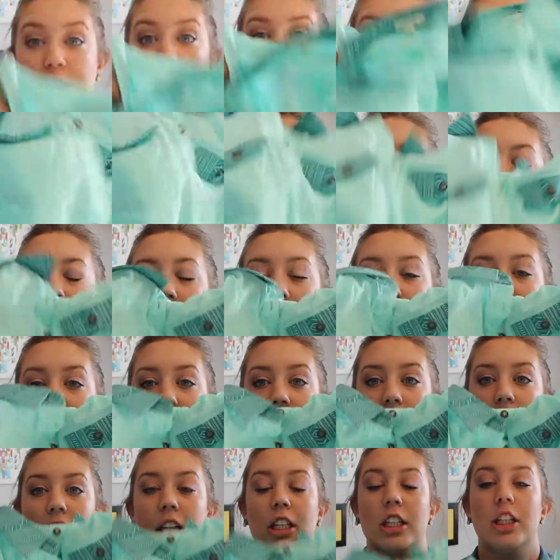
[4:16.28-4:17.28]
So
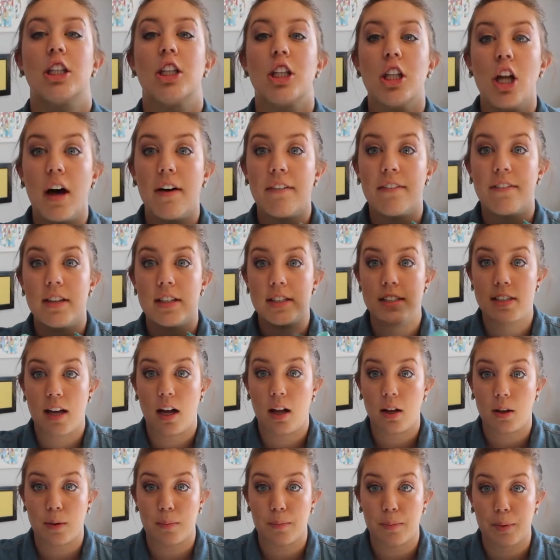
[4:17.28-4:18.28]
I love this
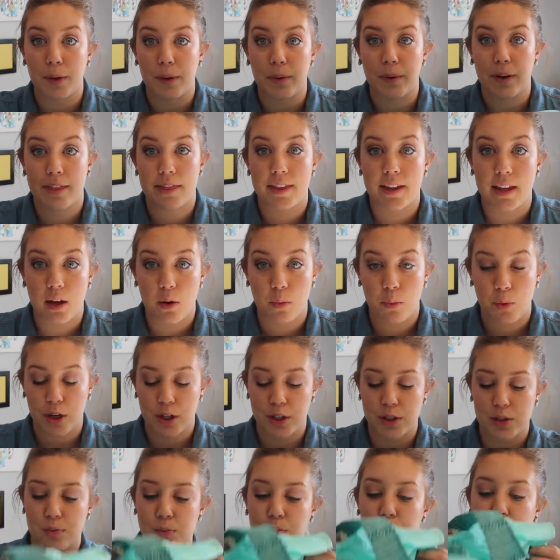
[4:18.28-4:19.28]
color blue. I think it
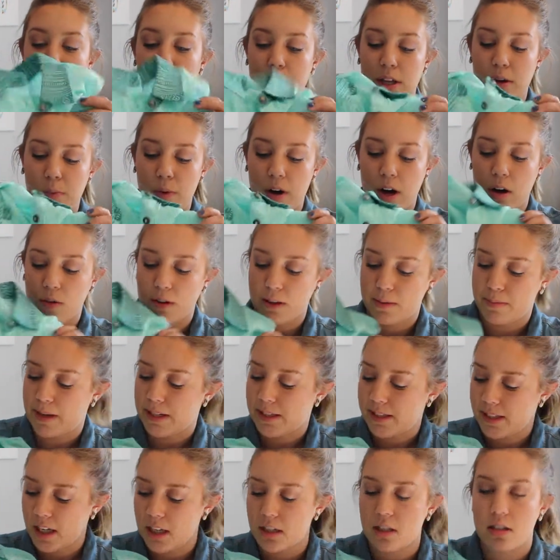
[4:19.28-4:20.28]
works really well with my
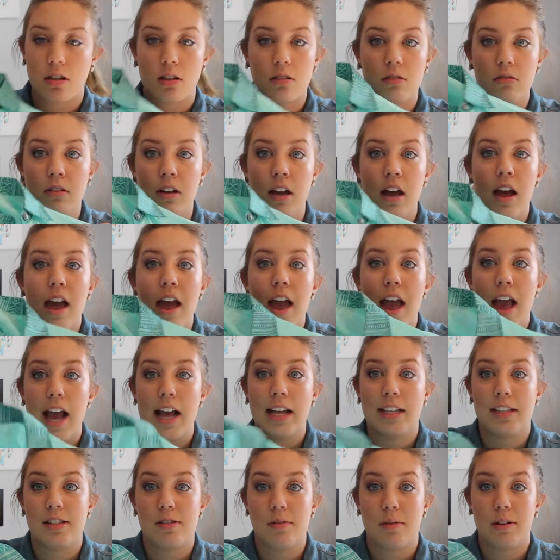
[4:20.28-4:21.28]
skin tone,
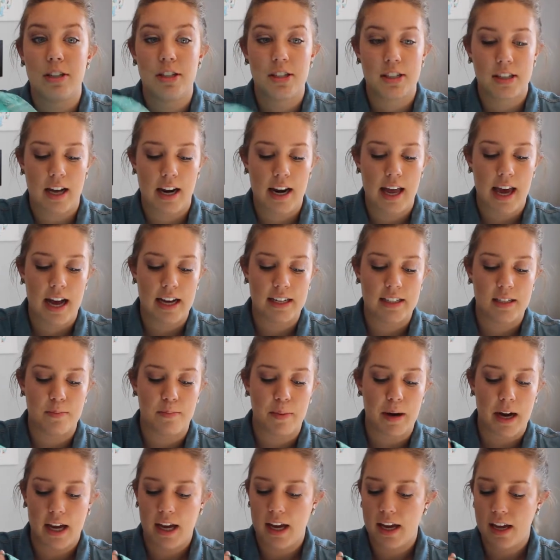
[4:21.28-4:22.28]
and so I just kind of had to
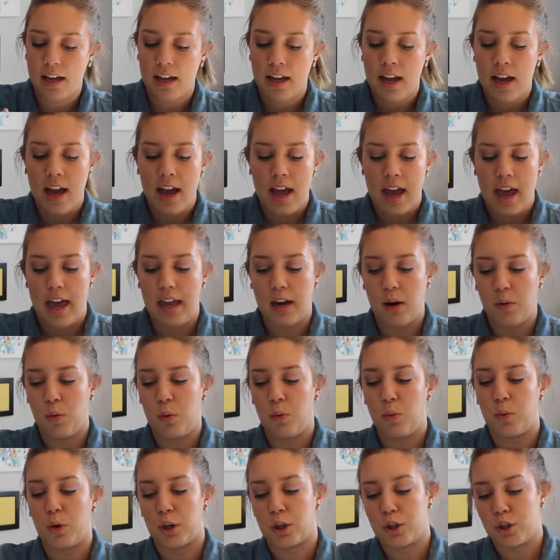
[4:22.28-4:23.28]
buy it, and it
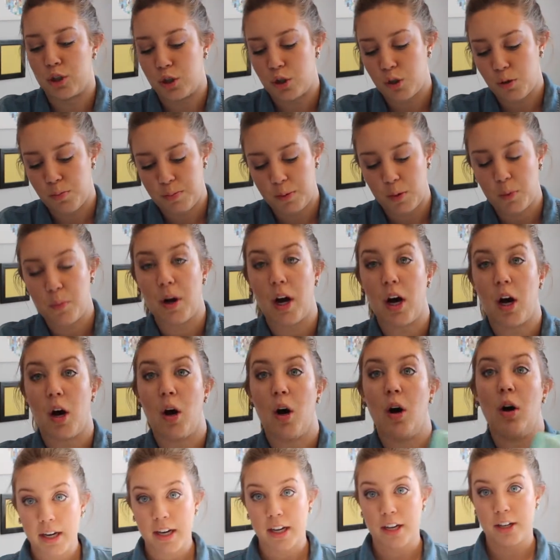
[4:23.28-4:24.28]
will work super
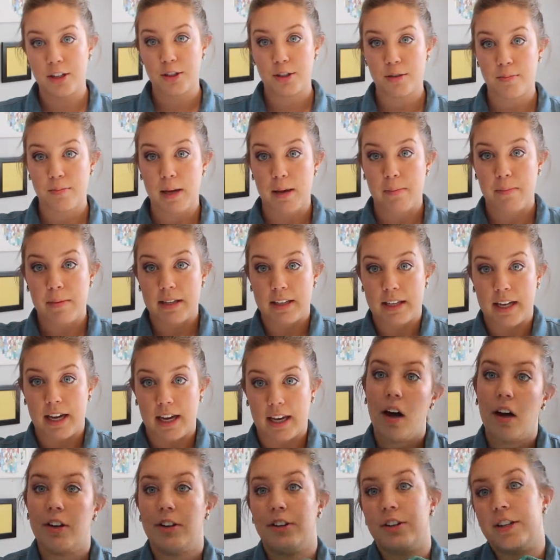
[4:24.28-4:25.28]
well putting under maybe
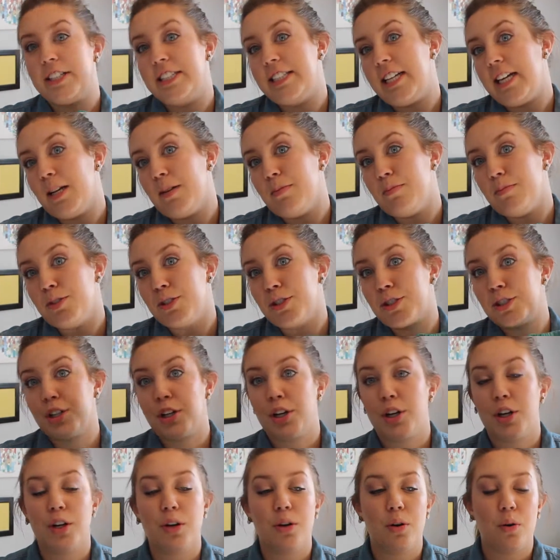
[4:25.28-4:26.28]
like under a denim
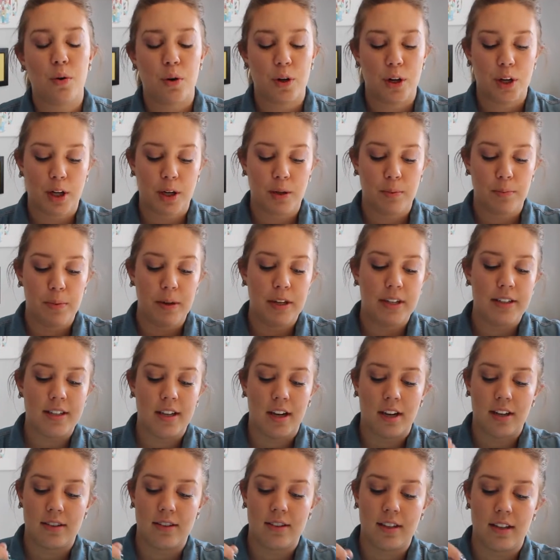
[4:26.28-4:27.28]
shirt, or it could be
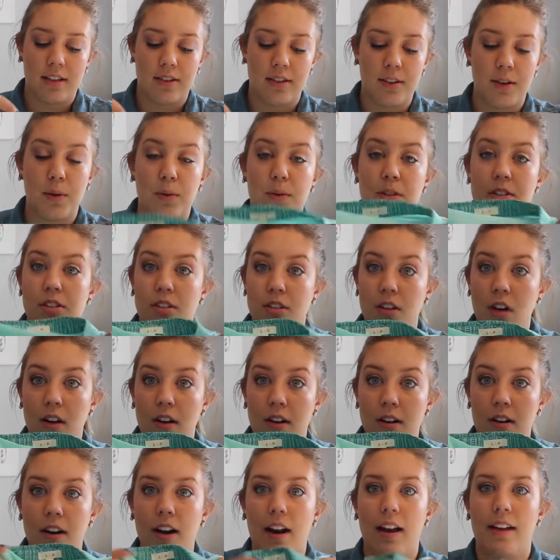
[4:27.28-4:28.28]
tucked into a
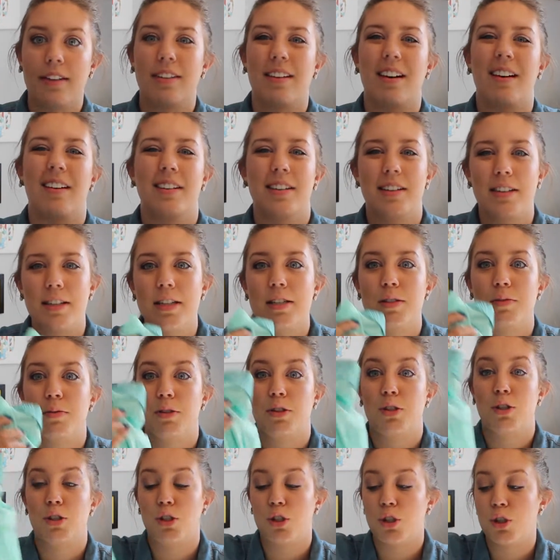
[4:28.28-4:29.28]
skirt. I thought this was
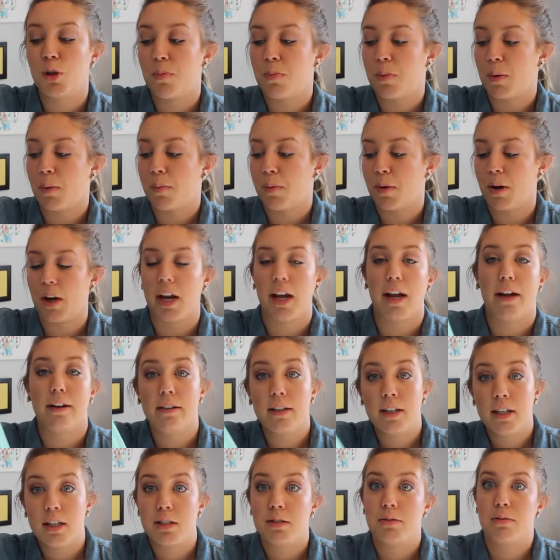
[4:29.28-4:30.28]
super pretty,
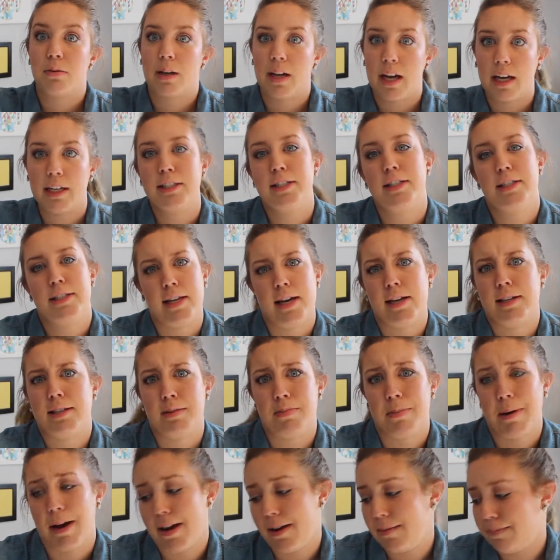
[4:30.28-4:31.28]
so I kind of just had to
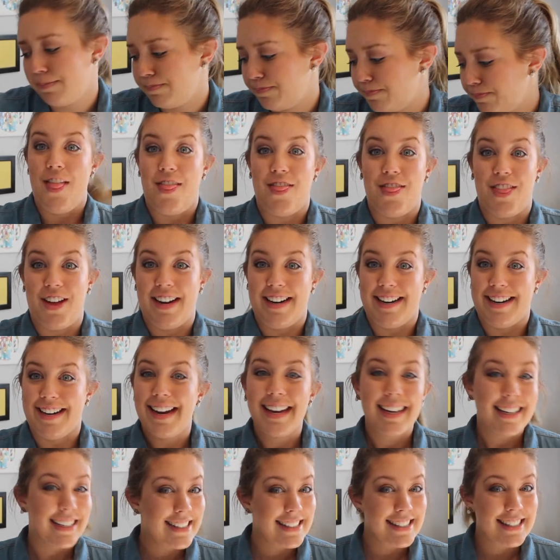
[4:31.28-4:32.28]
buy it. The
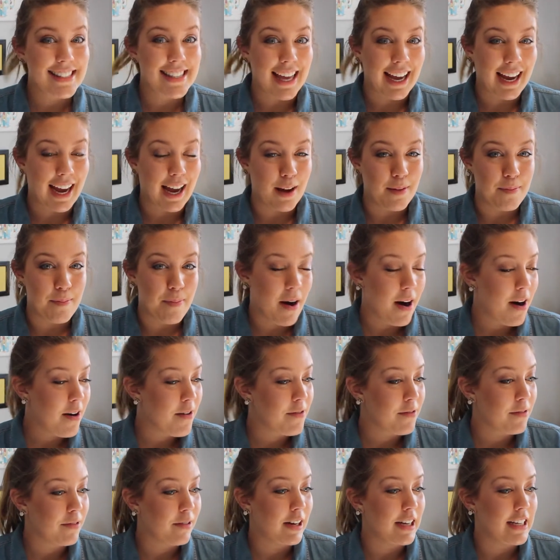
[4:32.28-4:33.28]
next thing I
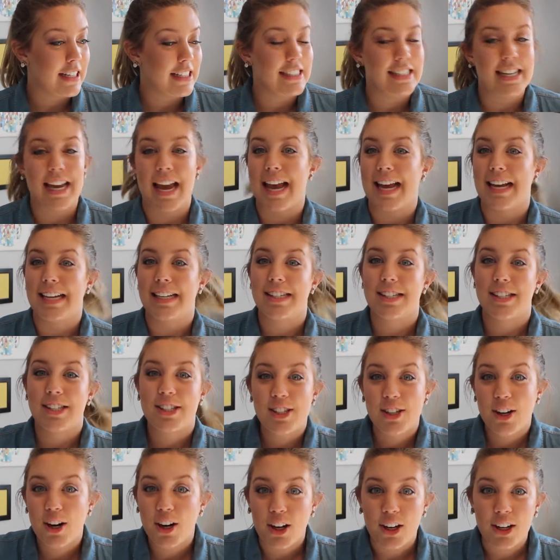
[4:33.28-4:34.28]
bought was a
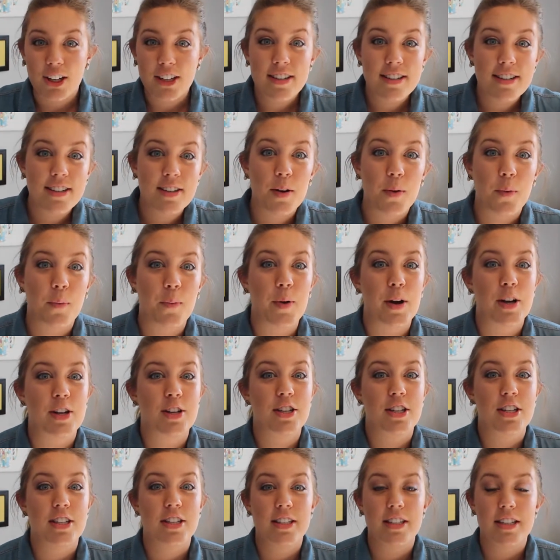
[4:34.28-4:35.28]
skirt,
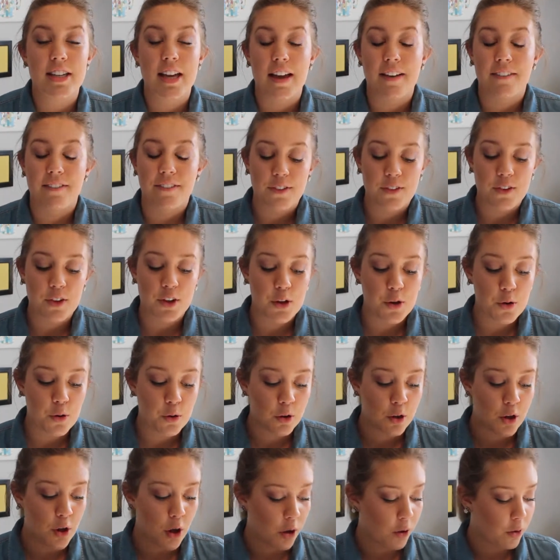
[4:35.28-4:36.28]
which if
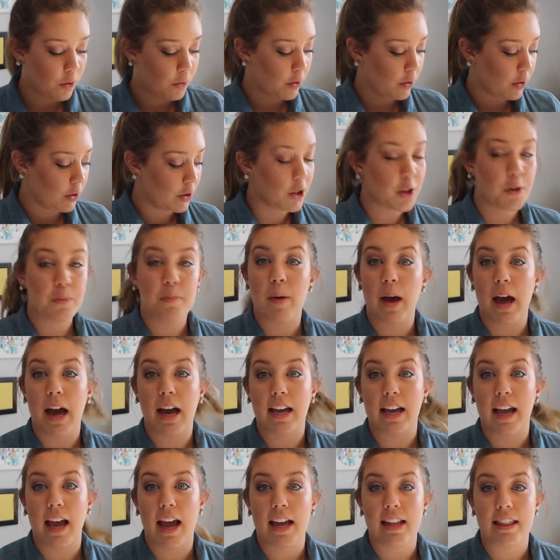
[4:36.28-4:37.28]
you go look
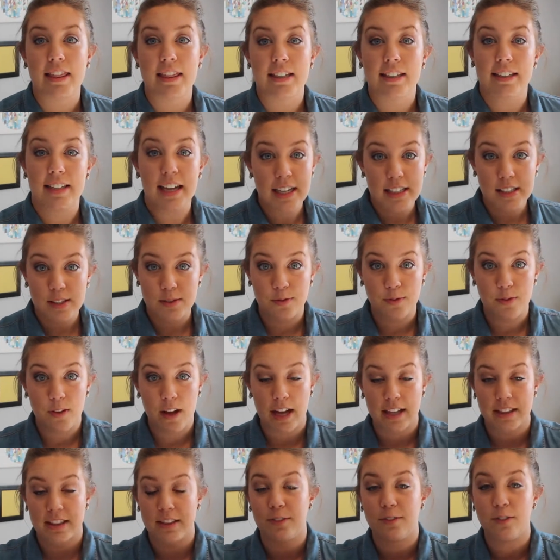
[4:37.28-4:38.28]
back at the
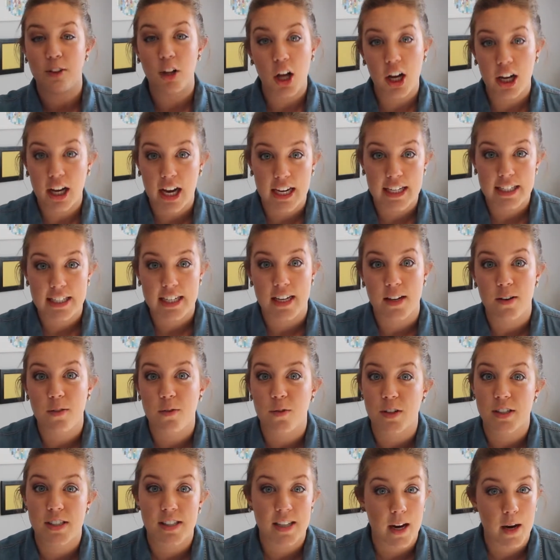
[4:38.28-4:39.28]
vlog I did
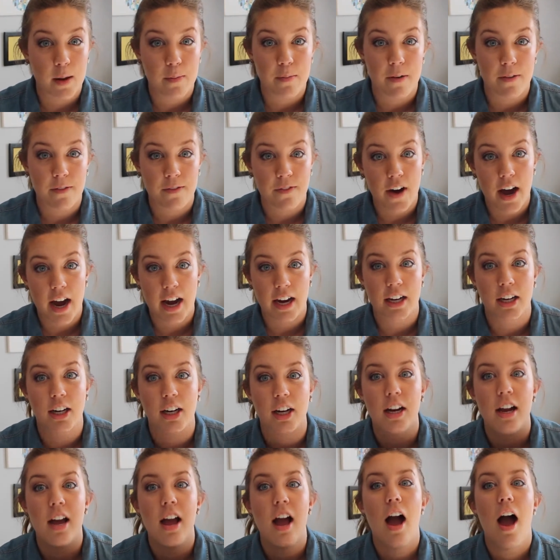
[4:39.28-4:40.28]
for Stadium of
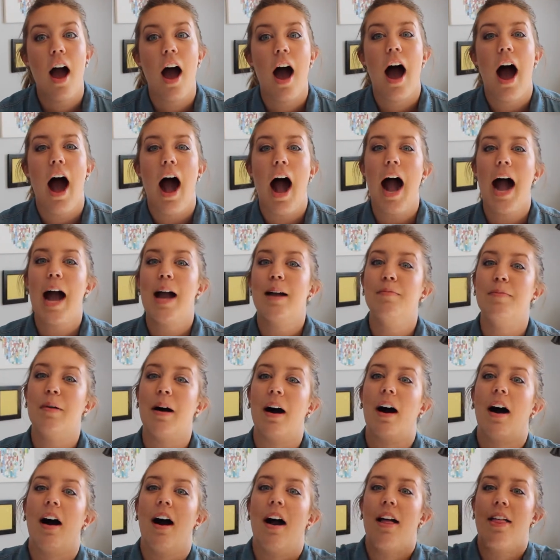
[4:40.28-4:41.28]
Fire, I
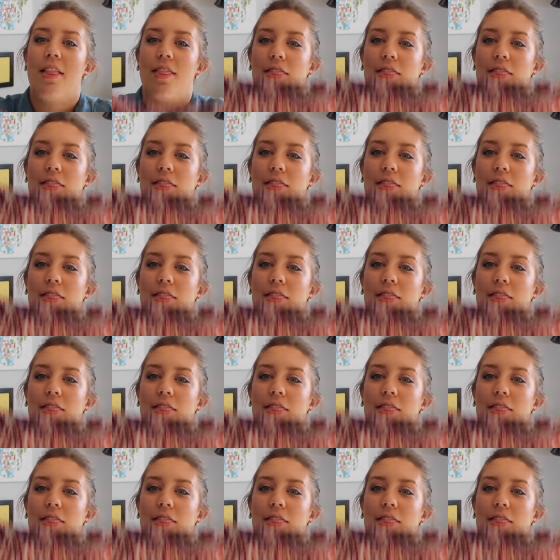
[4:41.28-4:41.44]
bought